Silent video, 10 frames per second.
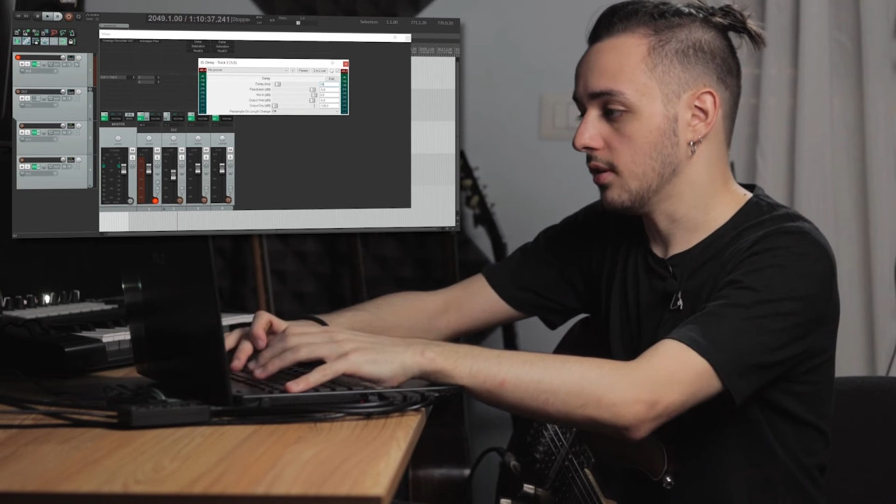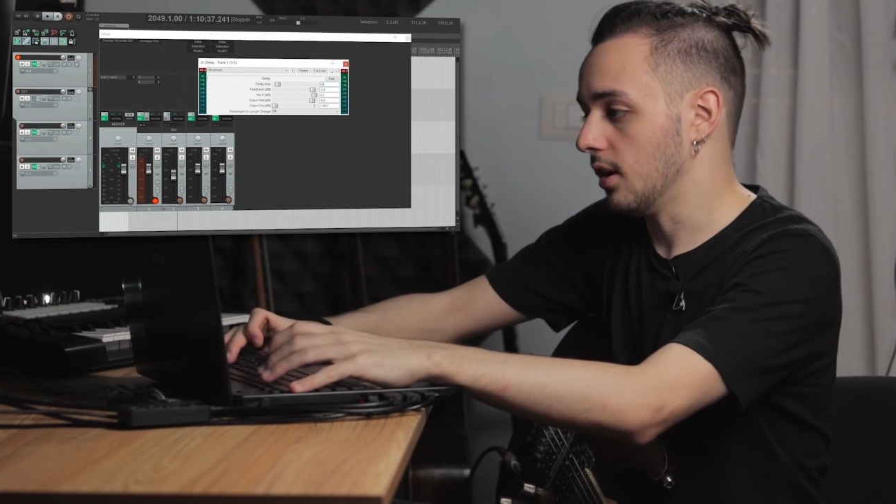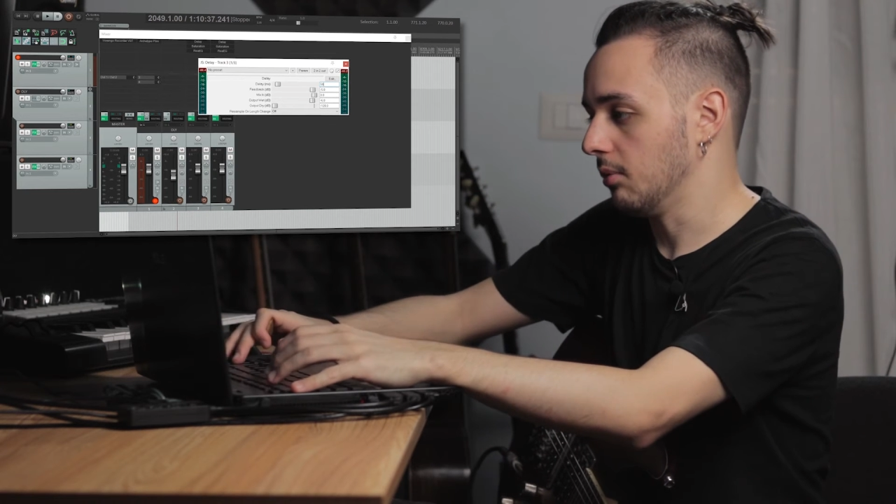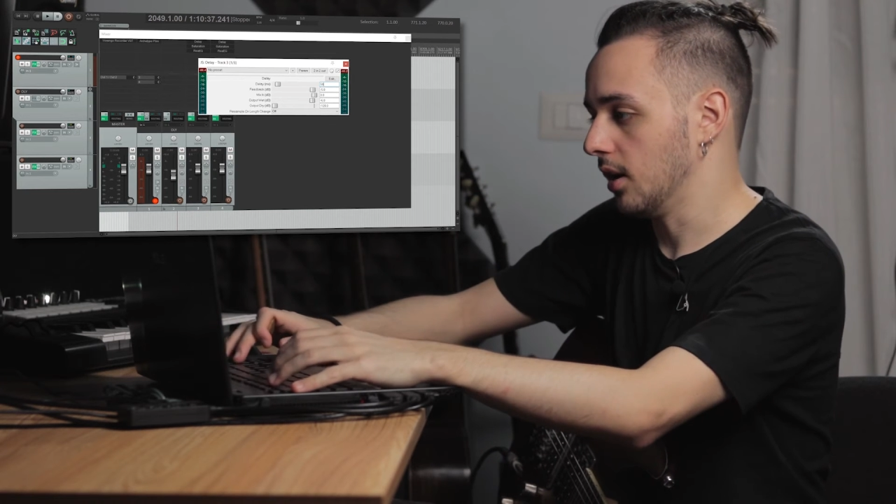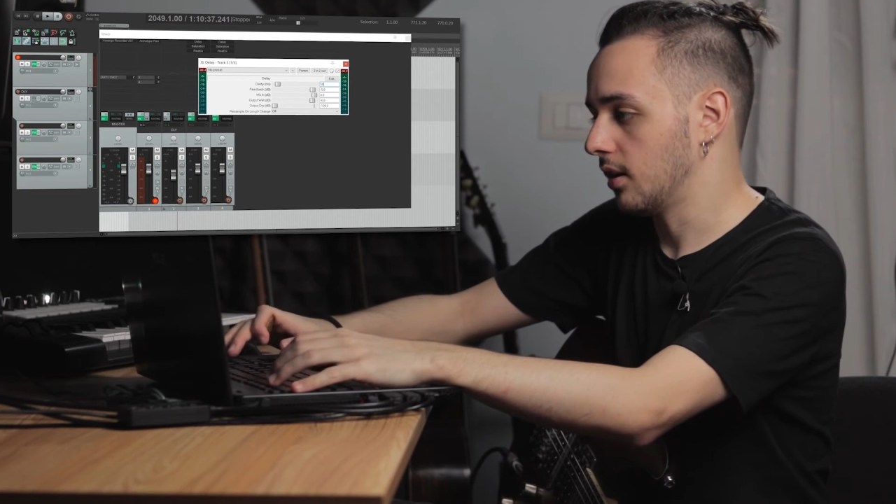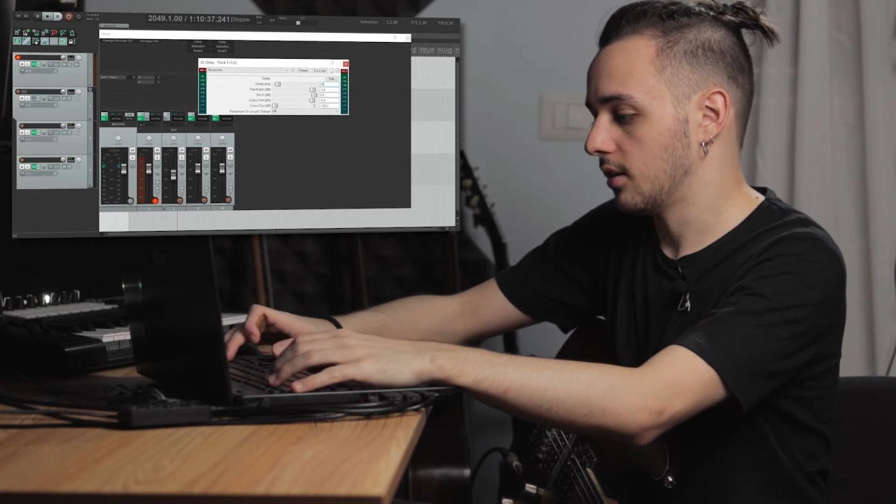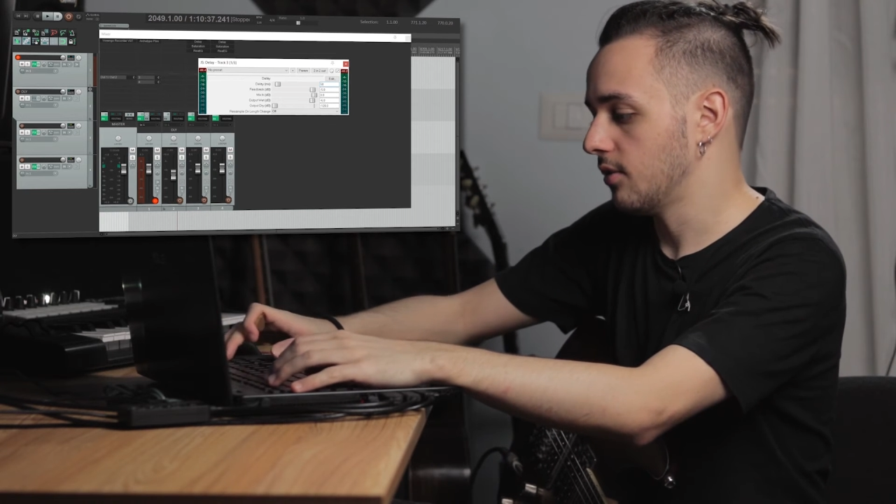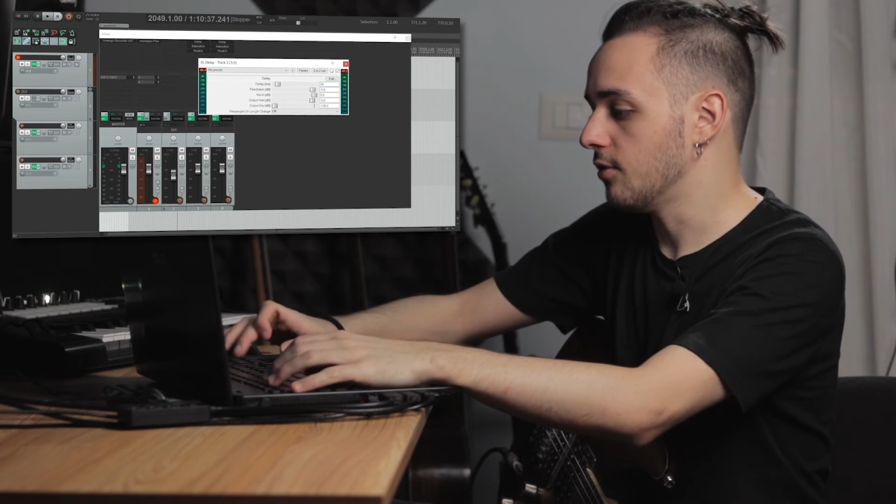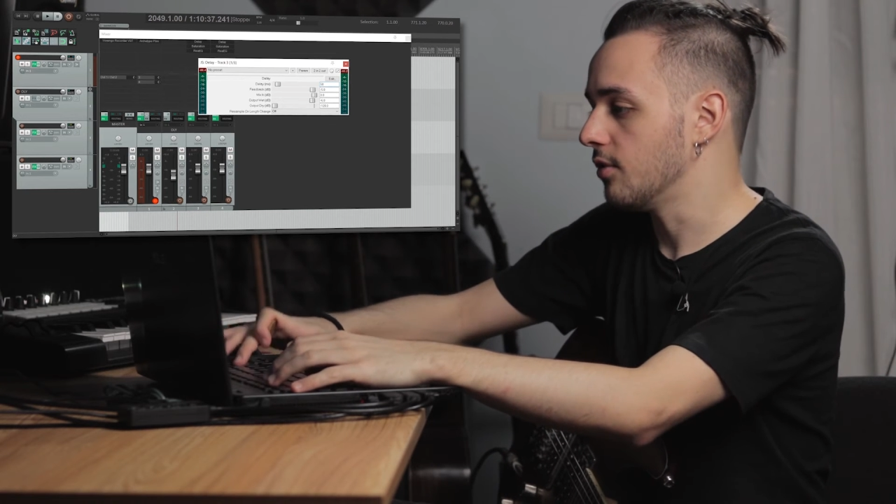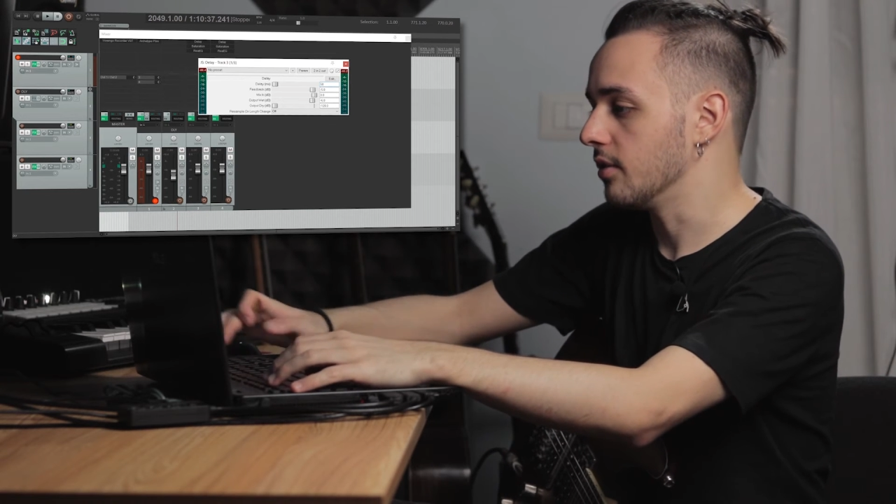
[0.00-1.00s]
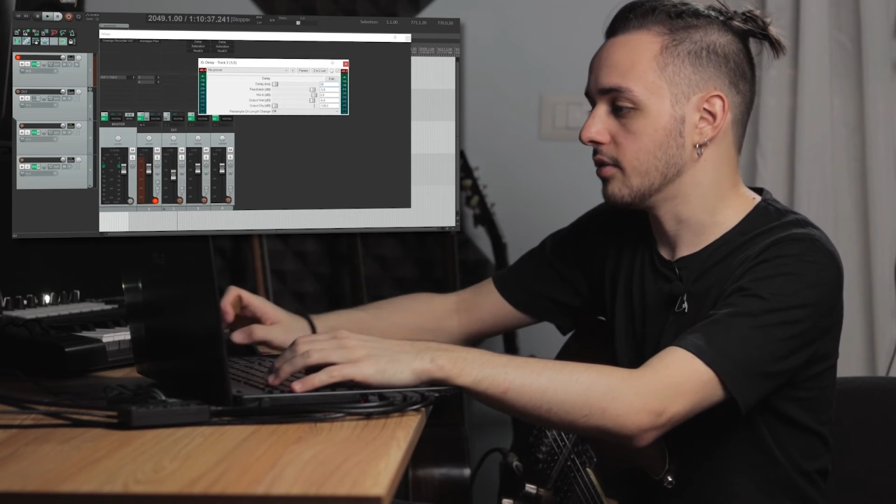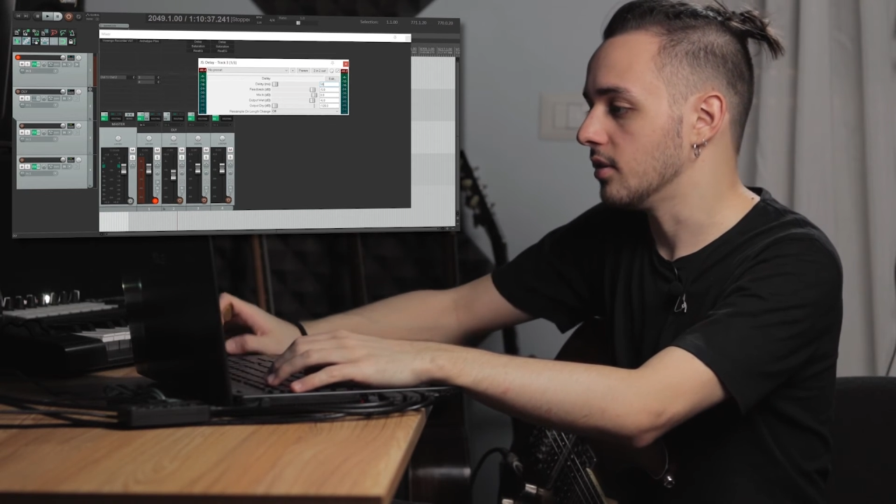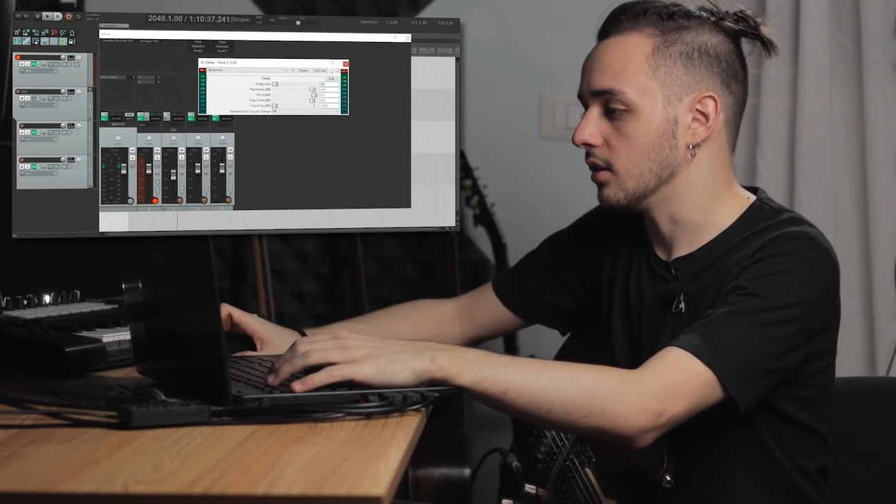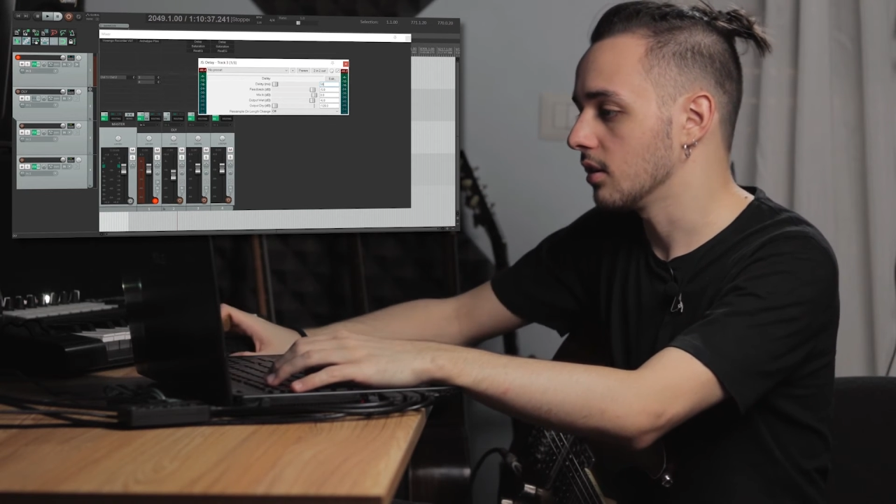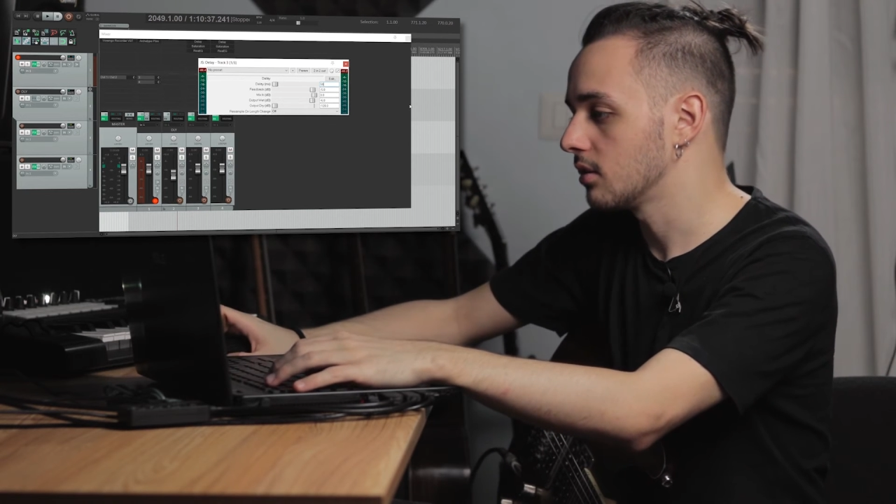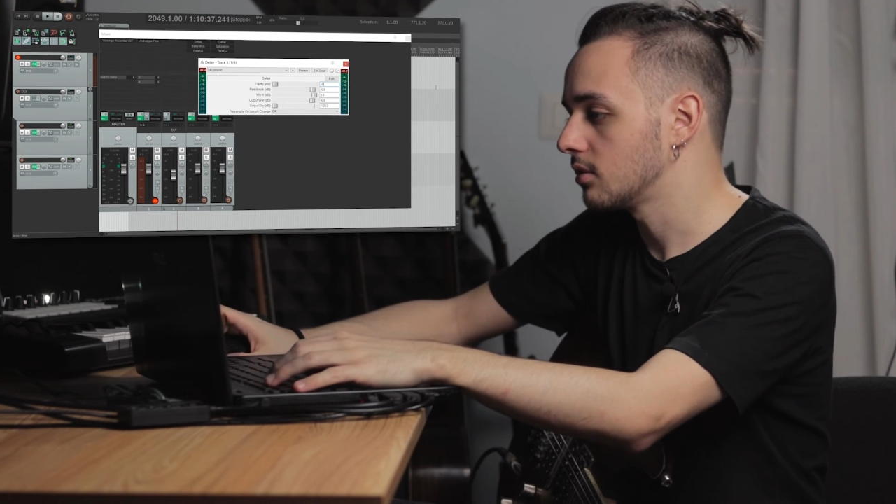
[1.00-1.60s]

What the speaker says: time like 50